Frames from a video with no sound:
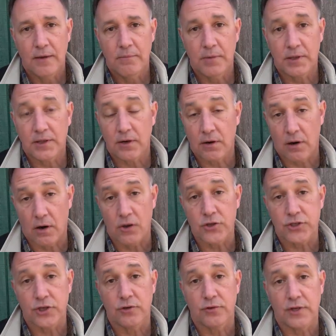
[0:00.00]
But there are
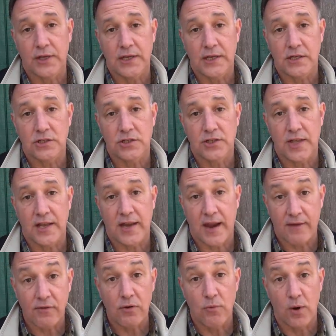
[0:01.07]
also things that
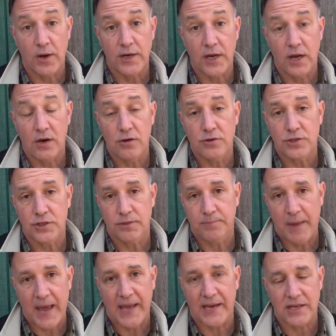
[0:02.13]
everyone knows and
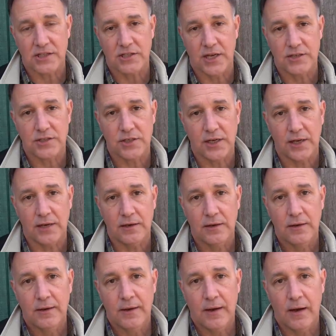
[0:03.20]
panic sets in.
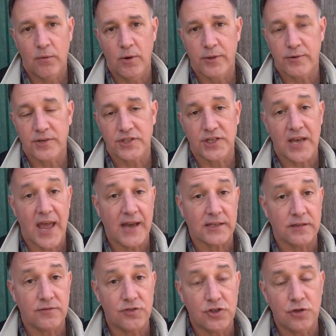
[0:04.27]
Whether it's an
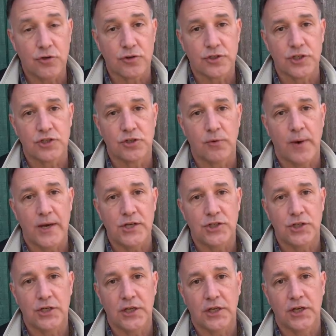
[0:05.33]
active shooter
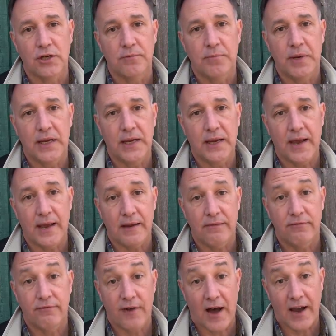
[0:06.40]
situation, it could be a
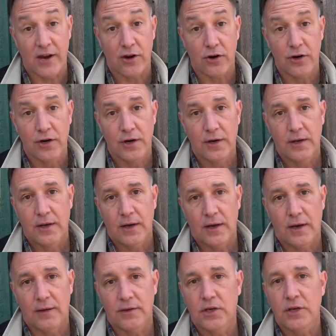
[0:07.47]
fire,
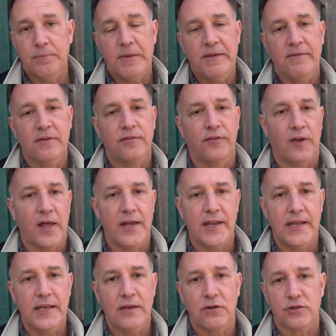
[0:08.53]
it could be even
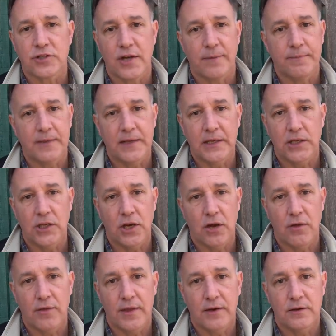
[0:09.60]
flooding or something, you
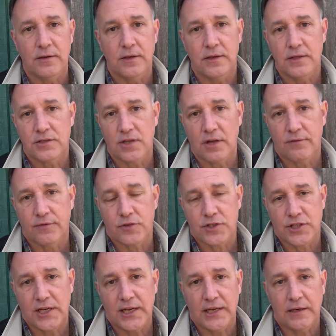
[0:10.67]
know, that is
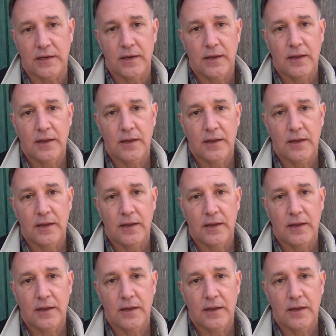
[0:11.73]
unforeseen,